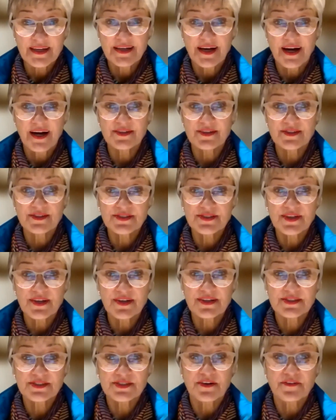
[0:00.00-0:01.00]
in our
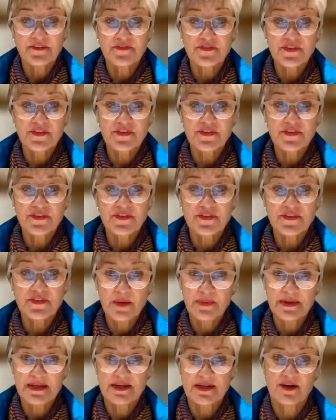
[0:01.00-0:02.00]
series of 3
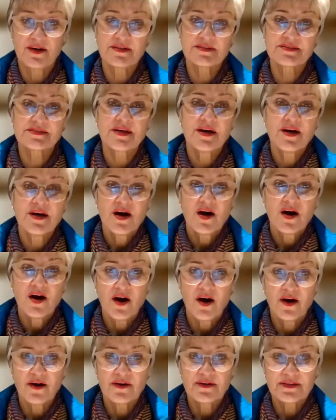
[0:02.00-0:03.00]
webinars
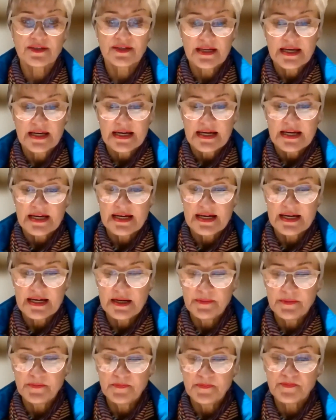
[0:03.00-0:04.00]
on
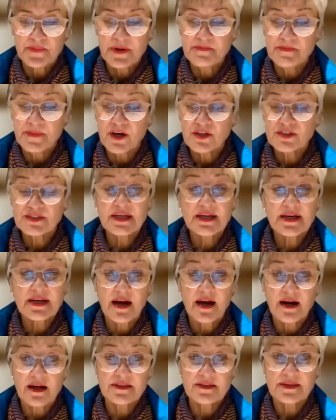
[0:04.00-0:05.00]

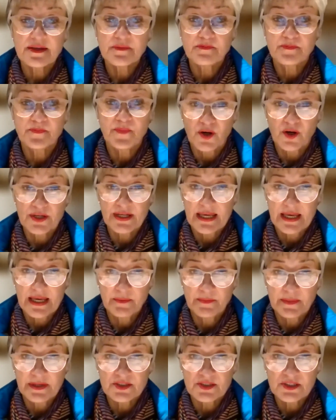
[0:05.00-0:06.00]
promoting healthy body
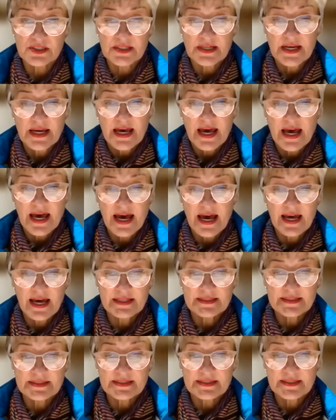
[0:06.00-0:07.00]
image
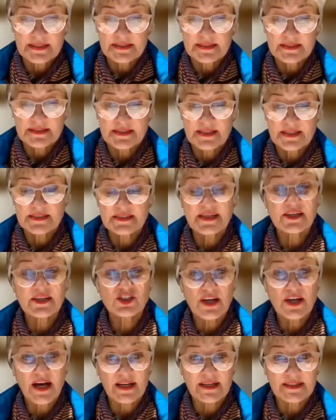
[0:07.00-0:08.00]
and the
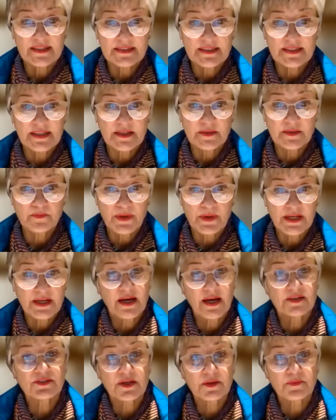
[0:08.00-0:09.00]
sexuality in
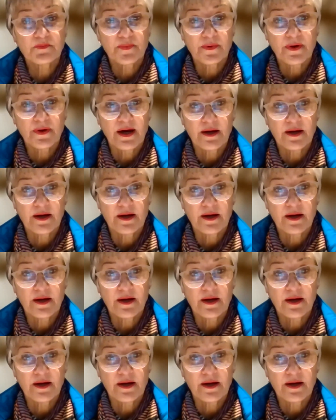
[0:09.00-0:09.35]
pediatric